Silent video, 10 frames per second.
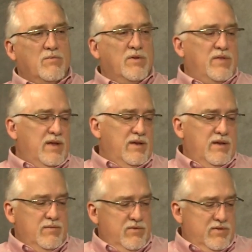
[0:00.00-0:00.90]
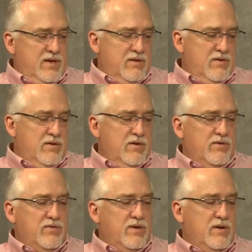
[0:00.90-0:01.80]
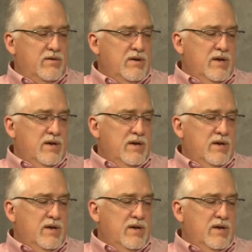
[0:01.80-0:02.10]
what that did was that caused for